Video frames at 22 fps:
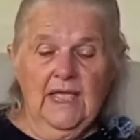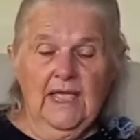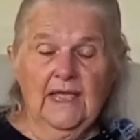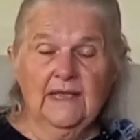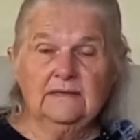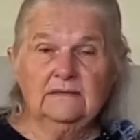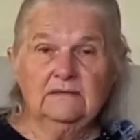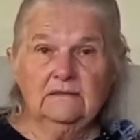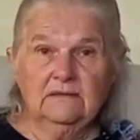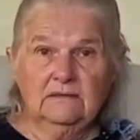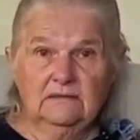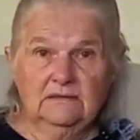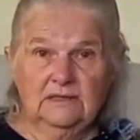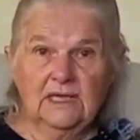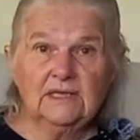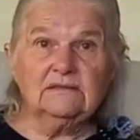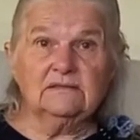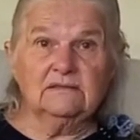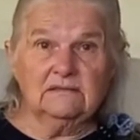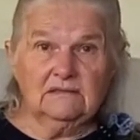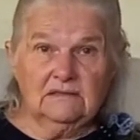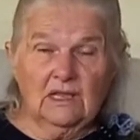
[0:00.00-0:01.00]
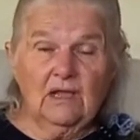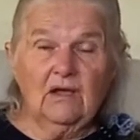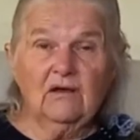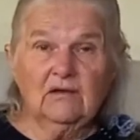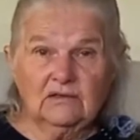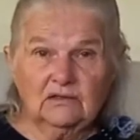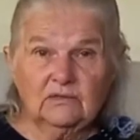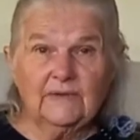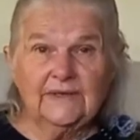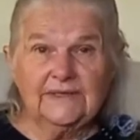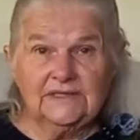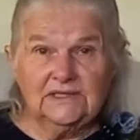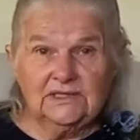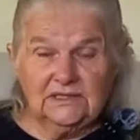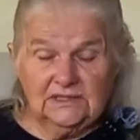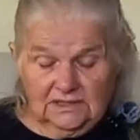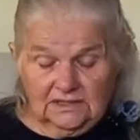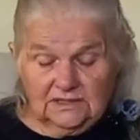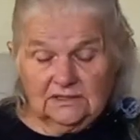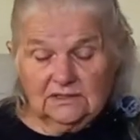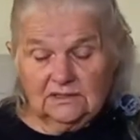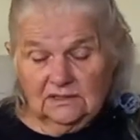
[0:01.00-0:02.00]
And yes, they are
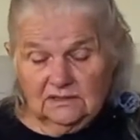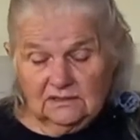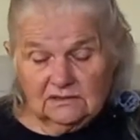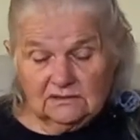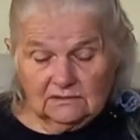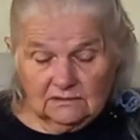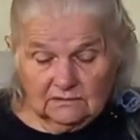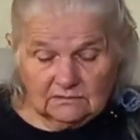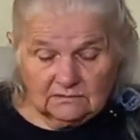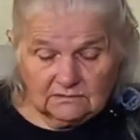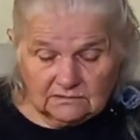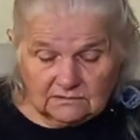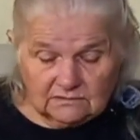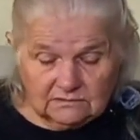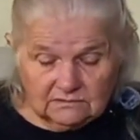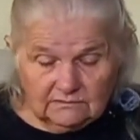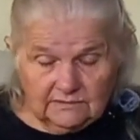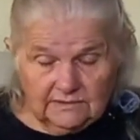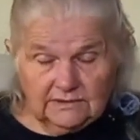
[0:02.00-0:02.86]
26 years old.